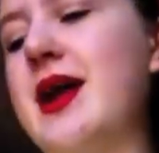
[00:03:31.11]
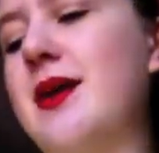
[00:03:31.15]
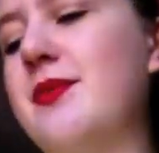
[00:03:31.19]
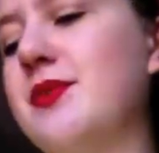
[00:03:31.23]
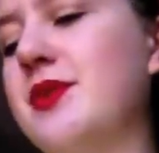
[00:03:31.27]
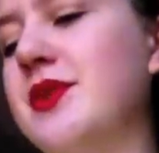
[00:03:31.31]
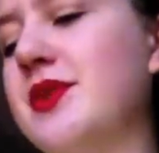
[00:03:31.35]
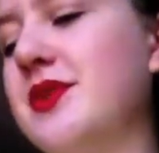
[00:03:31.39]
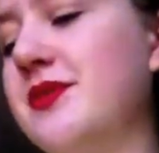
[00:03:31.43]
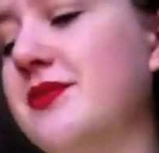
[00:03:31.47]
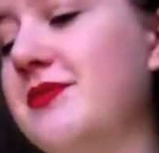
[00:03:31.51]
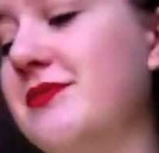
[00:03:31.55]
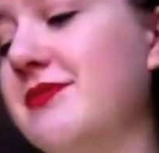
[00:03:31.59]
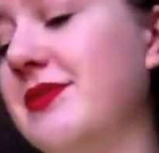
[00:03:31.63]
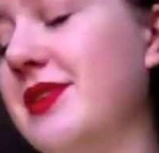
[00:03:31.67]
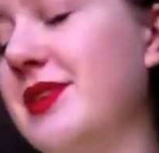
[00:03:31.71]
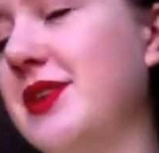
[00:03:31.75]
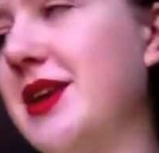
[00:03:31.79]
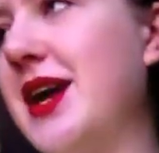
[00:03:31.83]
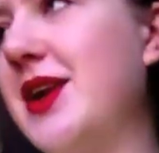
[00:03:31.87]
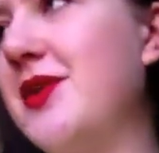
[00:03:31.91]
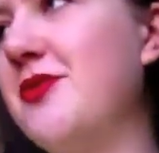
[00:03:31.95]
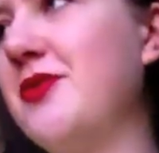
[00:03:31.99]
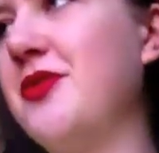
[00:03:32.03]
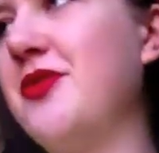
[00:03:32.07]
I'm
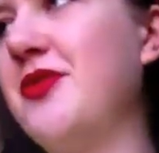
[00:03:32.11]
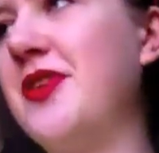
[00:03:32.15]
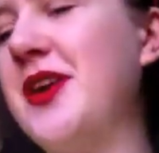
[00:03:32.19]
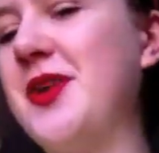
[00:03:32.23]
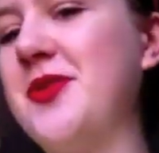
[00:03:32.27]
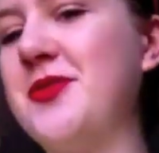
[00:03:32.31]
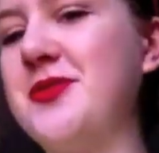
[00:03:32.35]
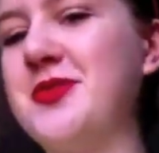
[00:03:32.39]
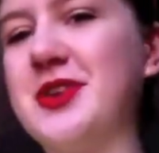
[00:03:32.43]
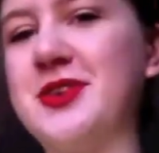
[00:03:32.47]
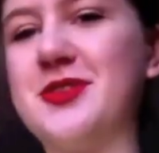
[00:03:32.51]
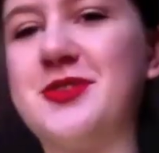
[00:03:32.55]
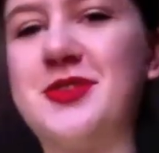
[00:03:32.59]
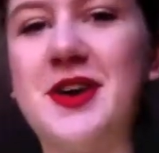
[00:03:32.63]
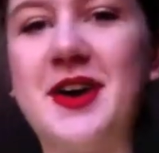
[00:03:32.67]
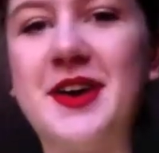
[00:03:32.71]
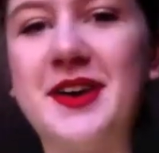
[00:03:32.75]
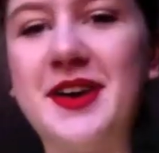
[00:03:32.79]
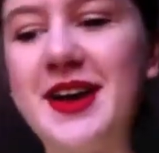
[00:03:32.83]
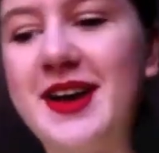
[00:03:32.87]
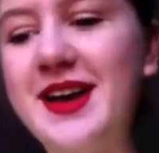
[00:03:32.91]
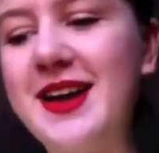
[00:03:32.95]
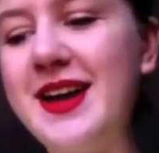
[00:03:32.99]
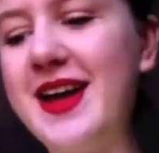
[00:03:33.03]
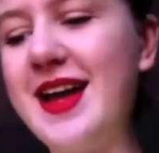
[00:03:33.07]
kind of a fan of
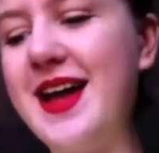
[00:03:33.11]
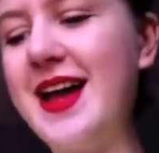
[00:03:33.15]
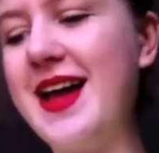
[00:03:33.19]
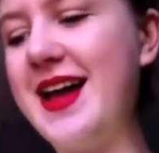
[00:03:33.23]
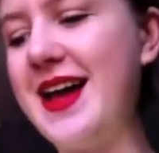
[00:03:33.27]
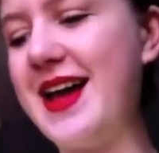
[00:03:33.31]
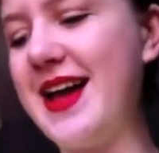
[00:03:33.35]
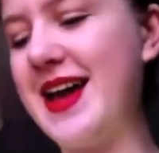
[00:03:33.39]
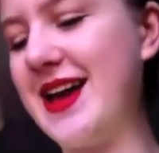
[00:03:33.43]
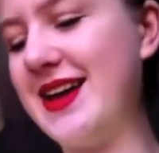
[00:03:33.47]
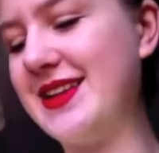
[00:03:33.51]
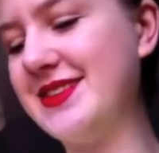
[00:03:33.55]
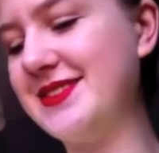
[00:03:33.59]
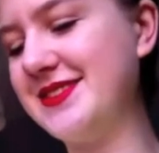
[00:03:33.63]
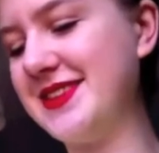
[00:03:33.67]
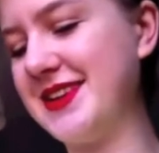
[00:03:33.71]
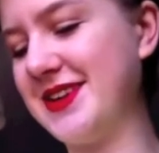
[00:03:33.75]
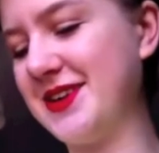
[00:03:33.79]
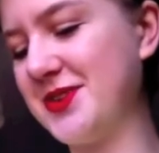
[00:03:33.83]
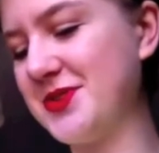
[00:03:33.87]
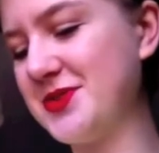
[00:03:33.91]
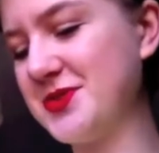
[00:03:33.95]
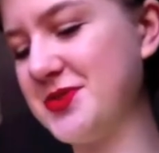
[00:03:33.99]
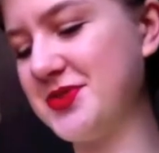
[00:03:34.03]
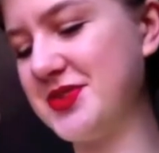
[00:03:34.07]
Nirvana, and I
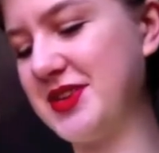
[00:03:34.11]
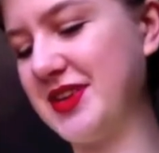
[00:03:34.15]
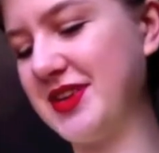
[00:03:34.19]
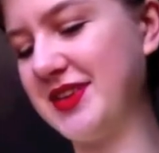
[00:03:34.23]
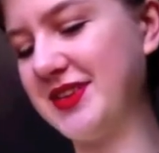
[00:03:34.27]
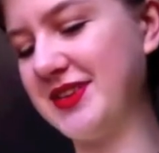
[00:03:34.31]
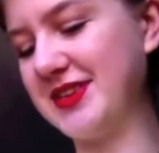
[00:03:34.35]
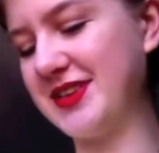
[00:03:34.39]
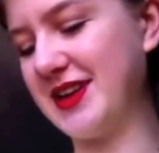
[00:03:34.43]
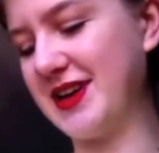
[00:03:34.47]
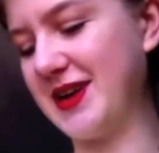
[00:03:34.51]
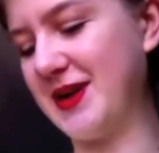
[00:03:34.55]
also think,